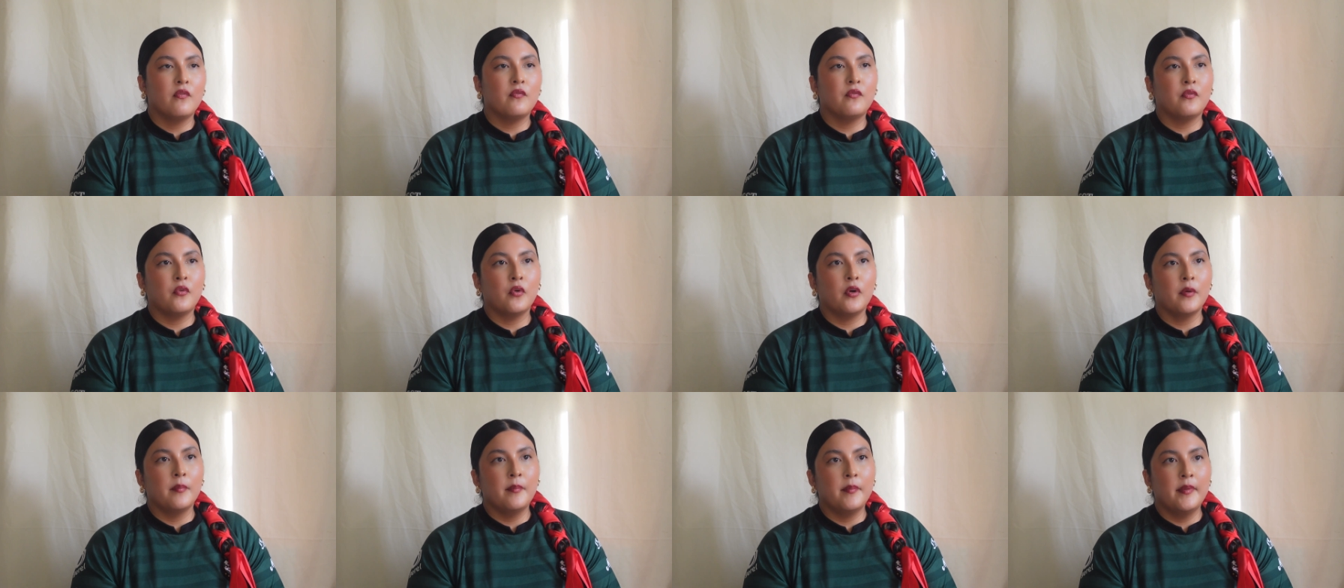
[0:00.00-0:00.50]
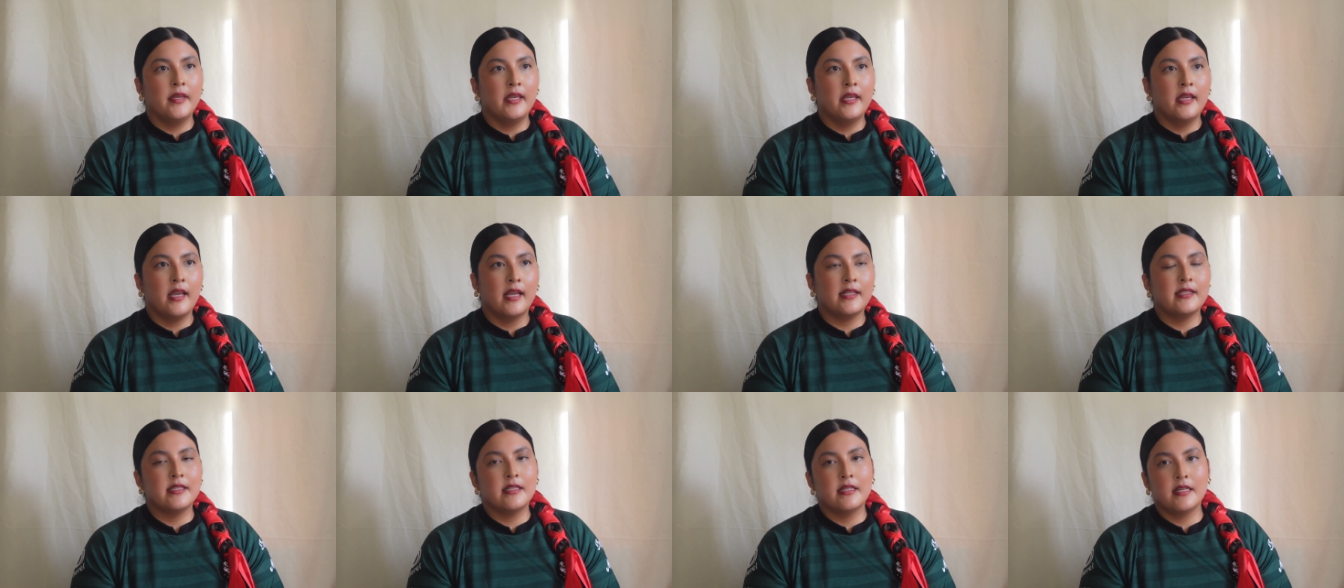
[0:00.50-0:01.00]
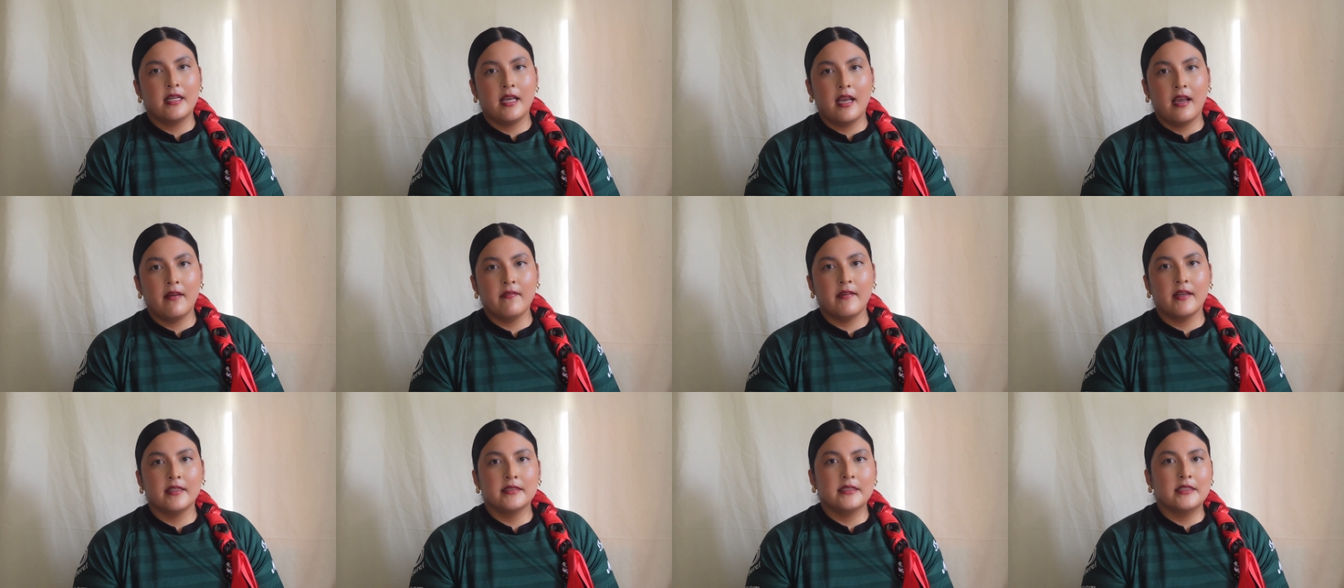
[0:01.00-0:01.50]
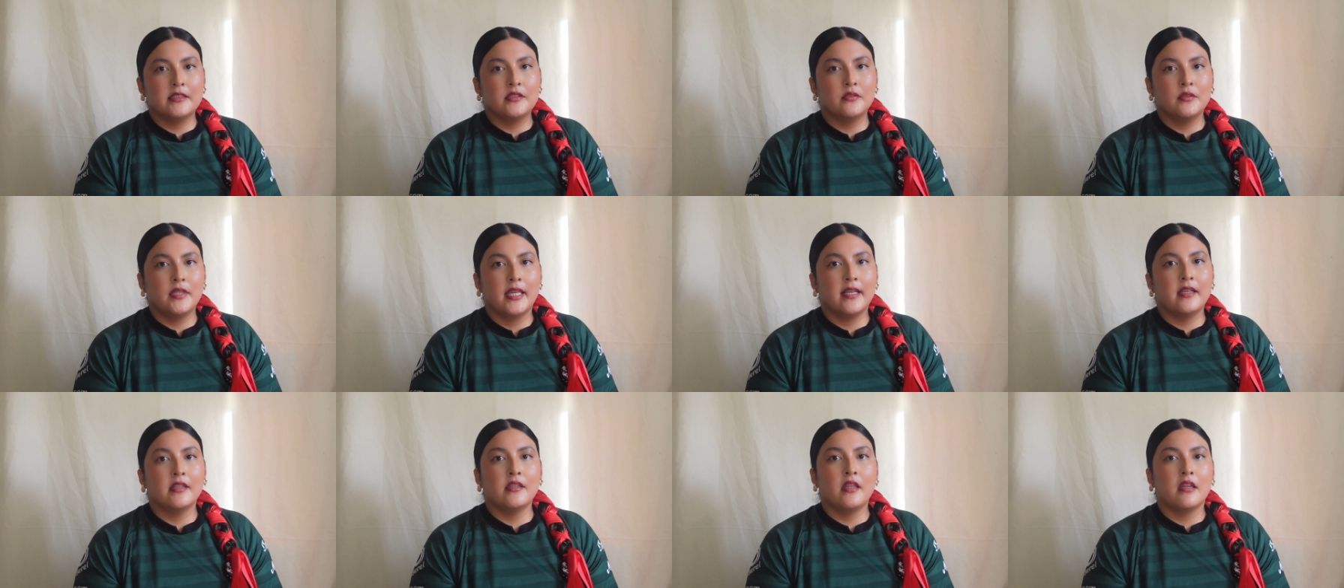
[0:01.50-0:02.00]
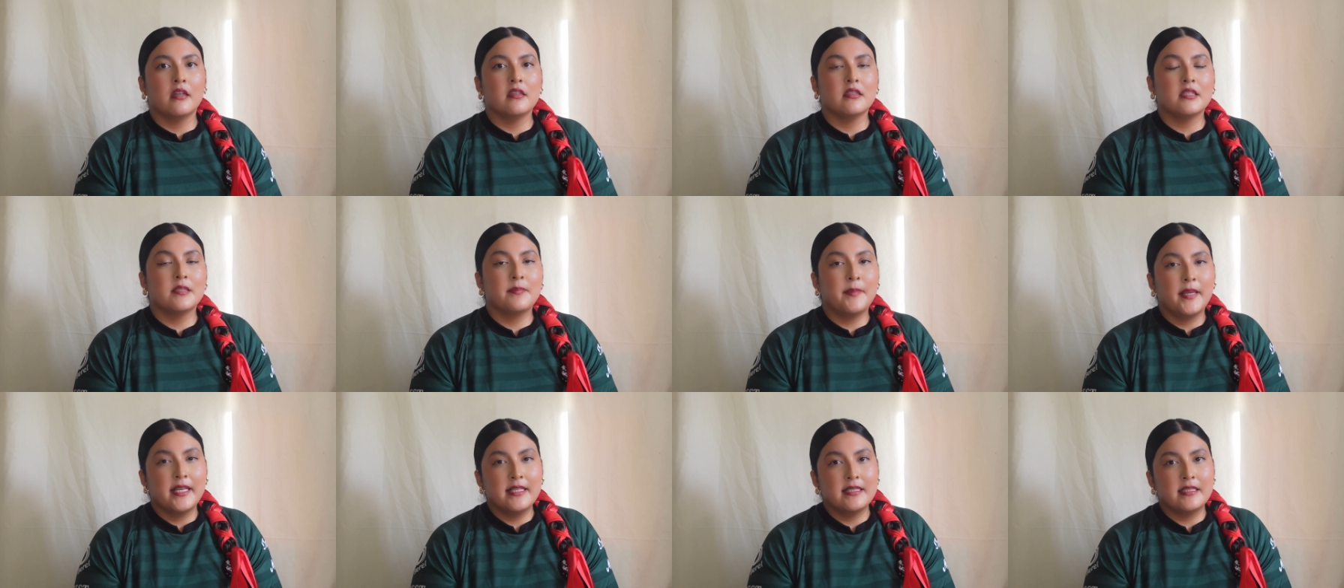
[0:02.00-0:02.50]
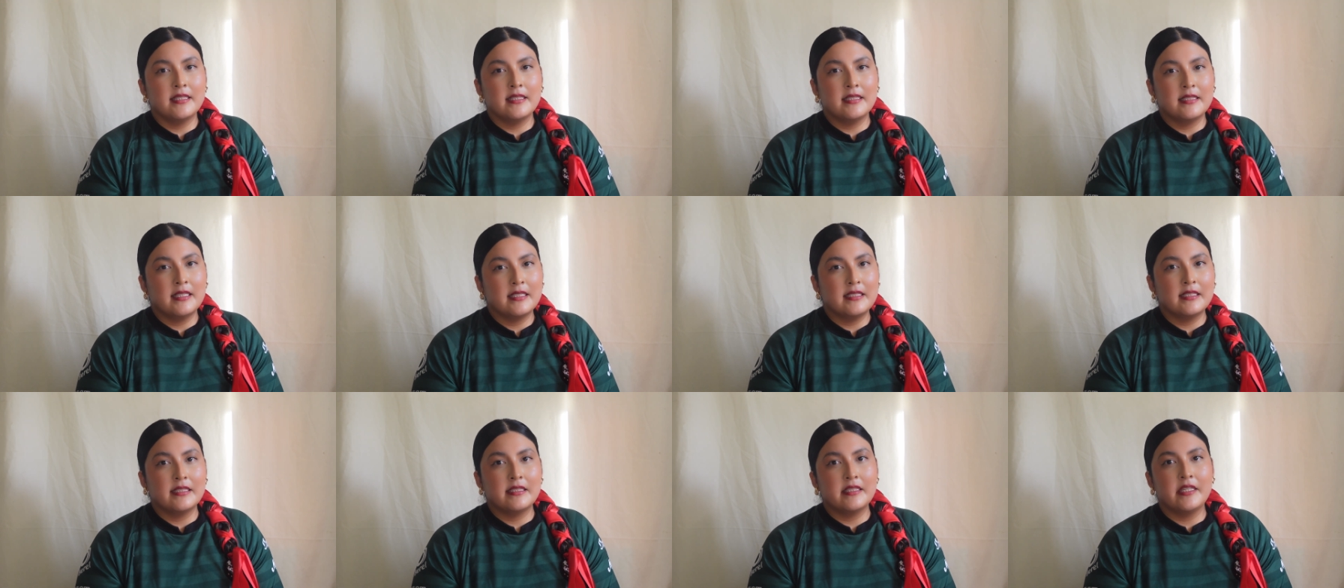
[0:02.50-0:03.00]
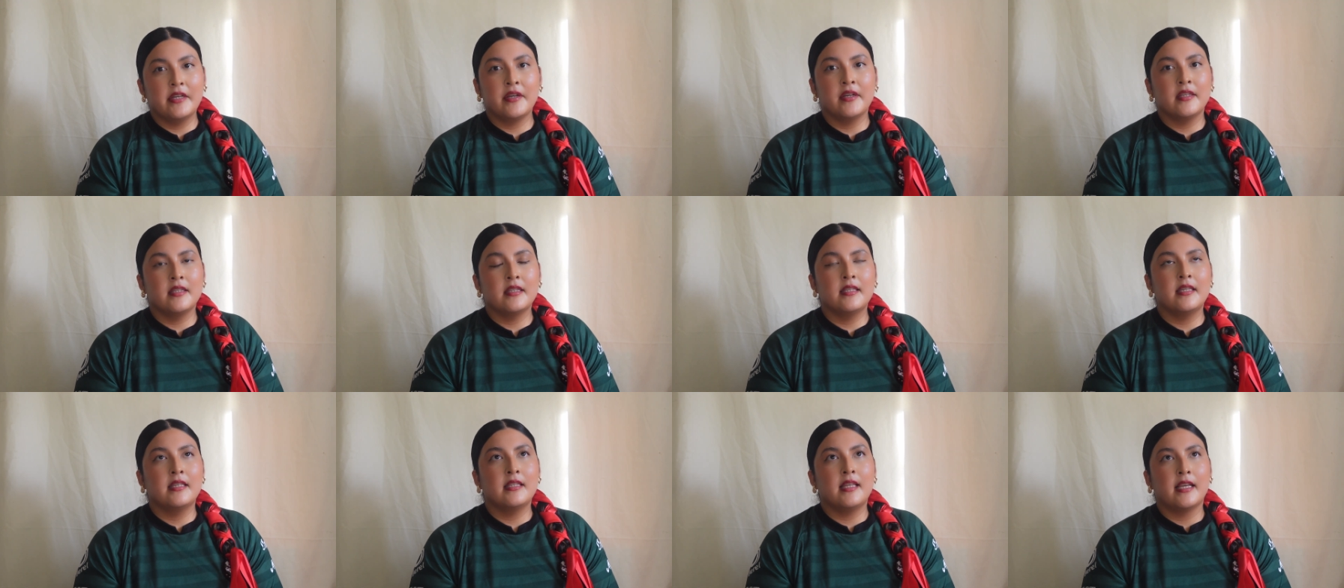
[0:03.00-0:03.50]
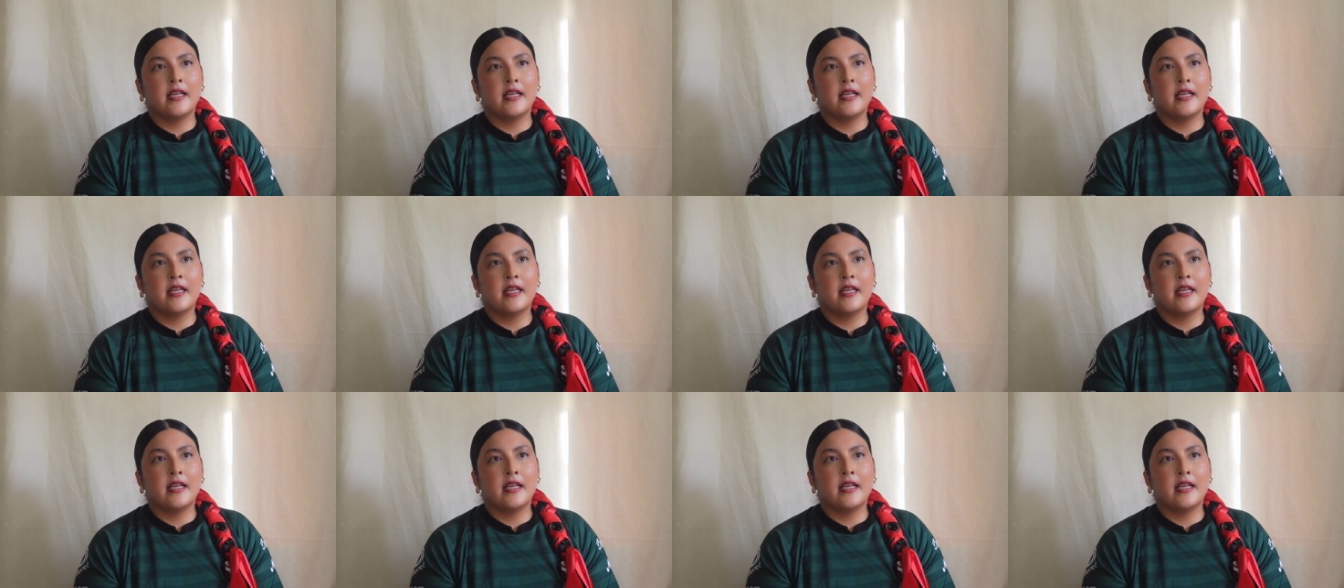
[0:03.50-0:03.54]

for me, I didn't have access to like a lot of spaces necessarily.